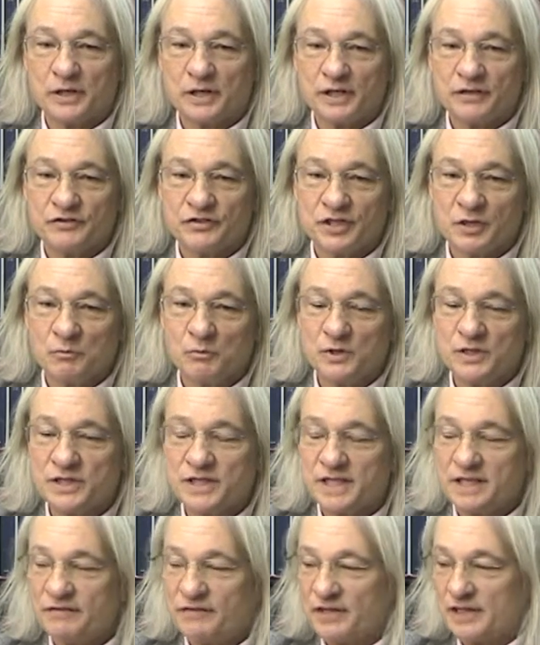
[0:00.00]
if someone's
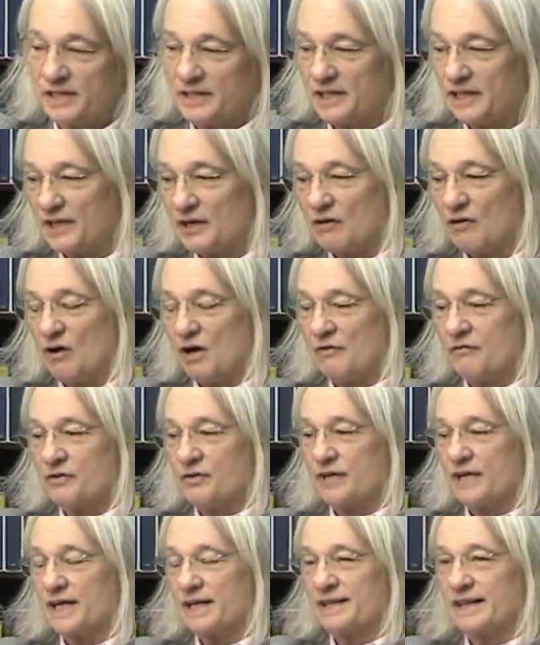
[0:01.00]
given an offer
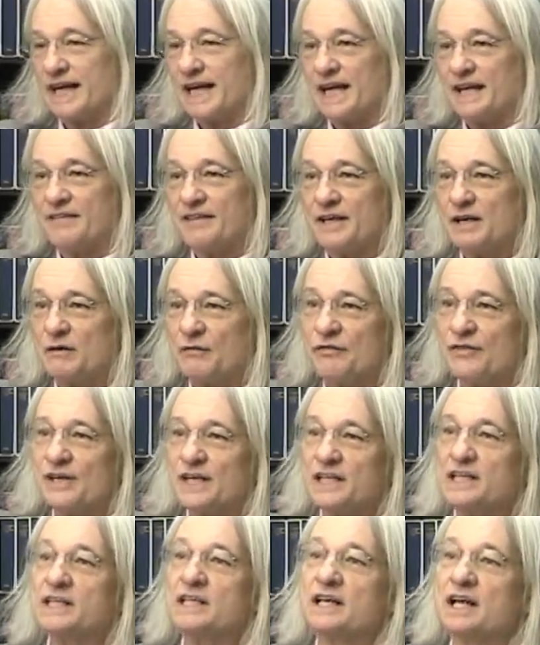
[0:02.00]
like that and they don't think
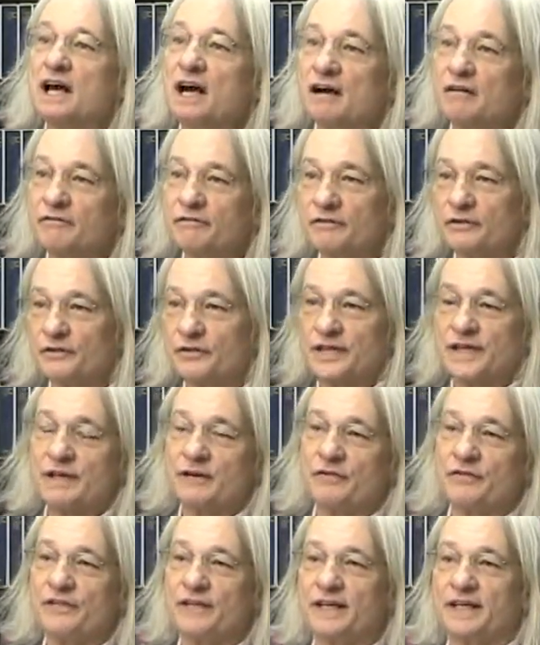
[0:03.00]
it's enough, or they
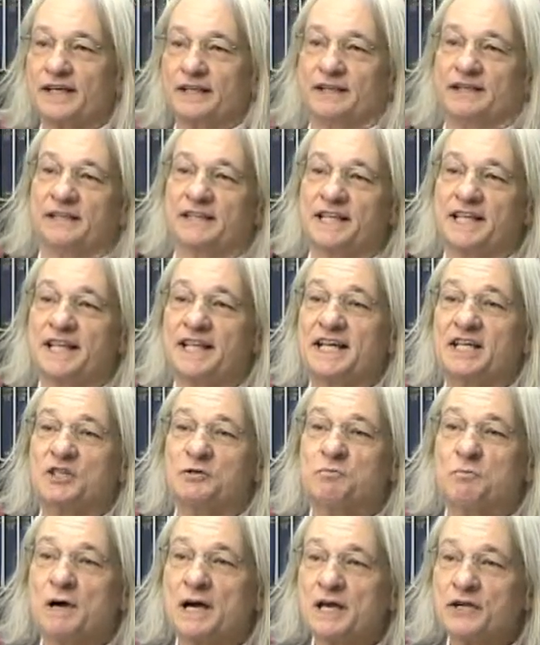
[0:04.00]
don't think, they think it's
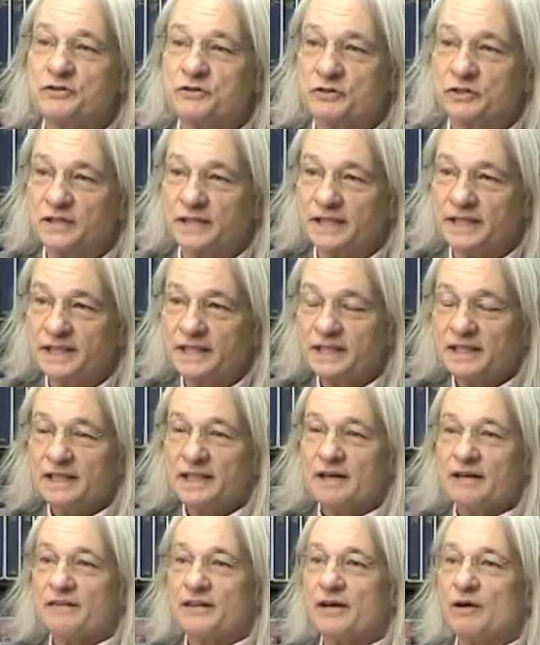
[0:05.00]
miserly,
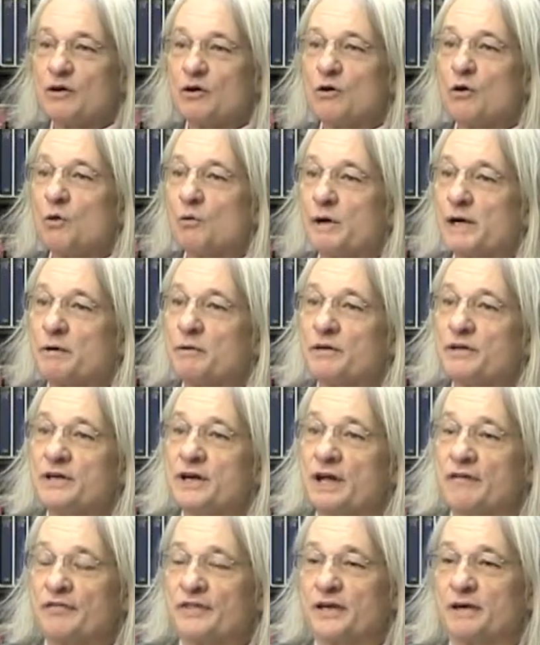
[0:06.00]
they'll go away with
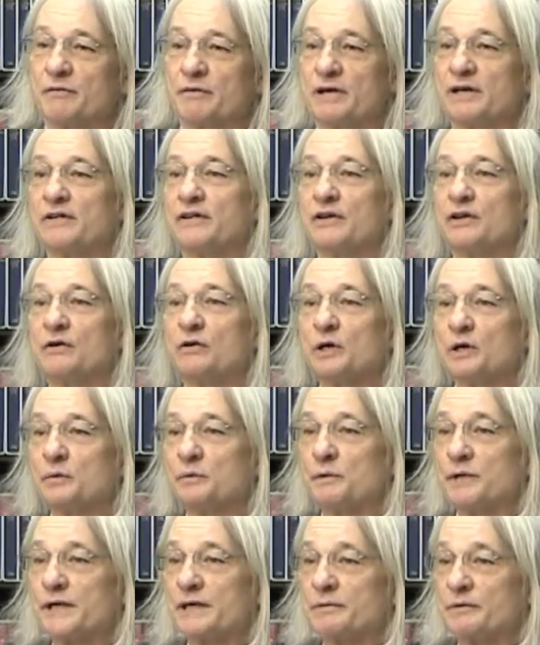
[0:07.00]
nothing rather than go
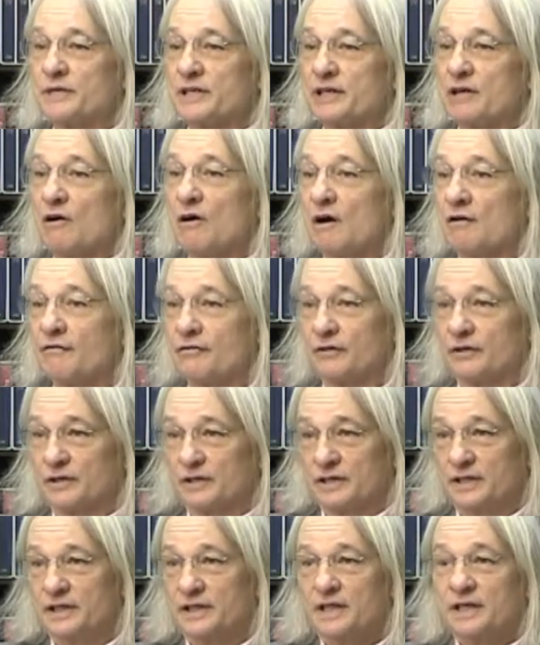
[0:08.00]
away with the offer.
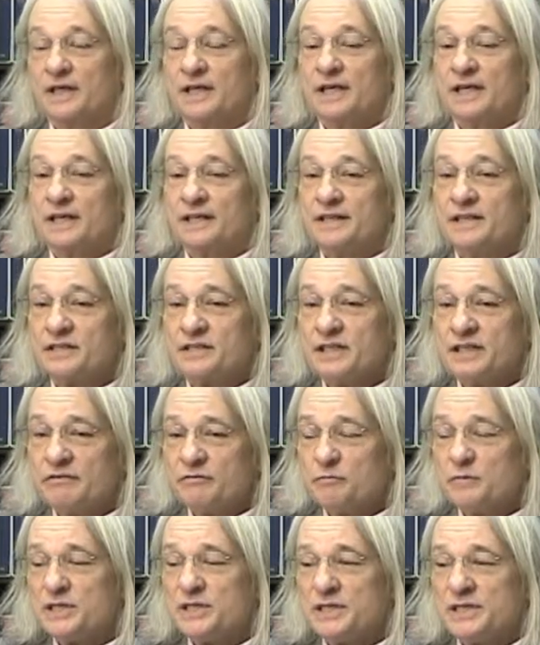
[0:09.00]
And this could
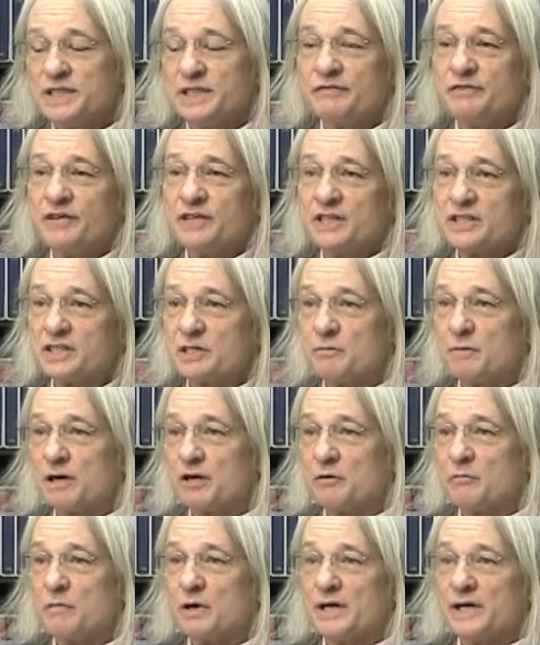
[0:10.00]
even be a significant
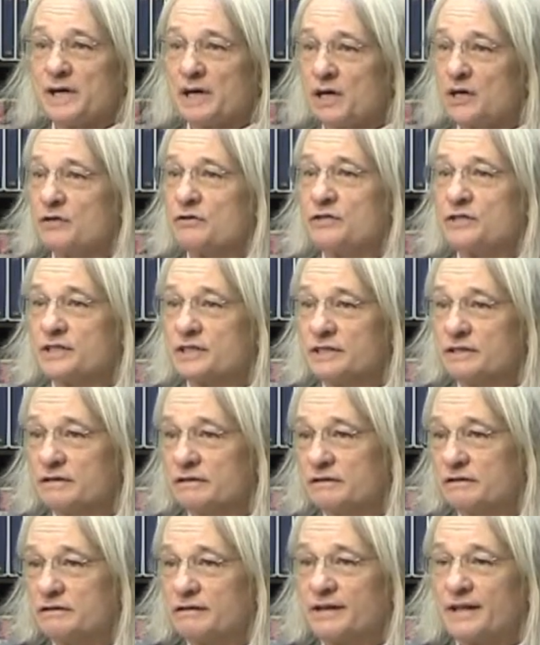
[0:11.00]
amount of money, hundreds and
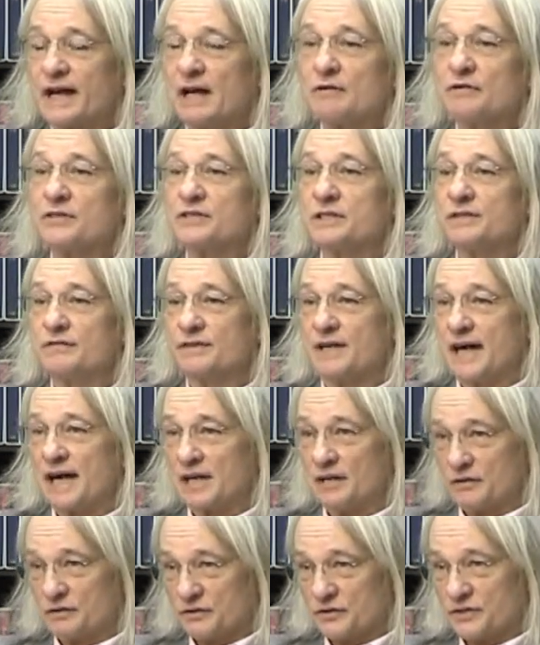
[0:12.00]
thousands of
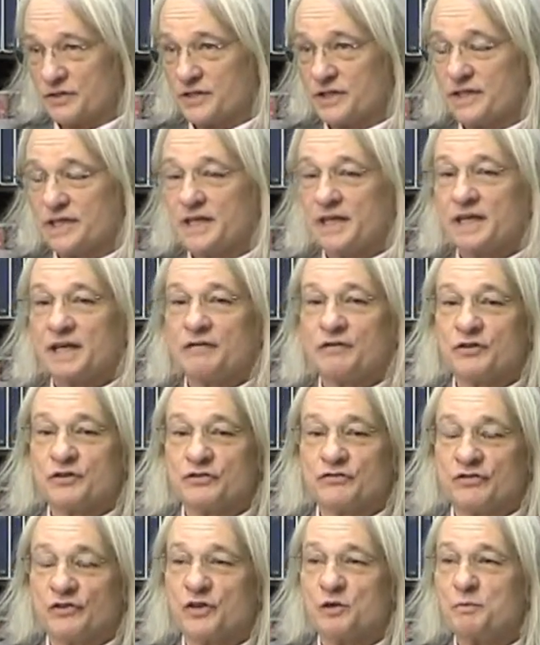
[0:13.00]
dollars. If there's a
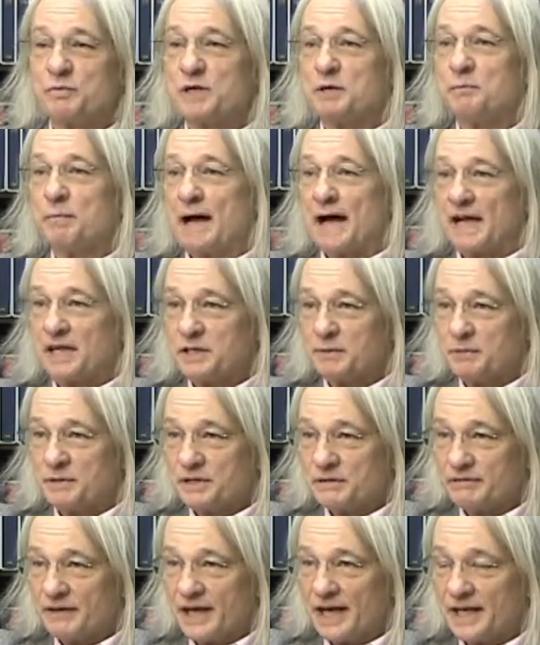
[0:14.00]
very big pot to be
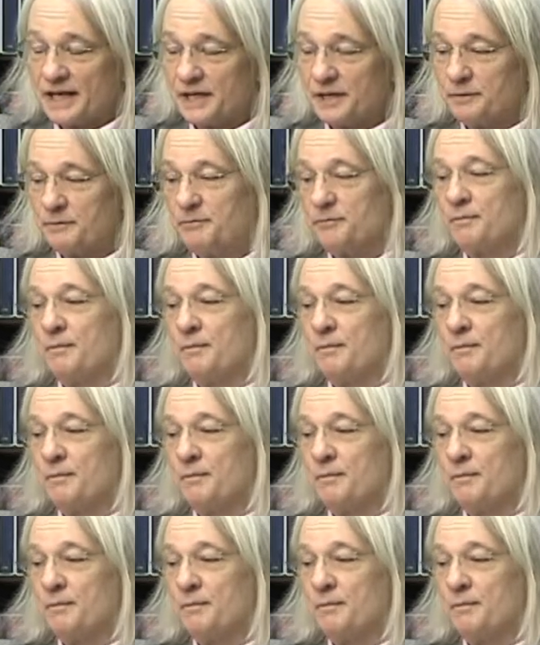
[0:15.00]
divided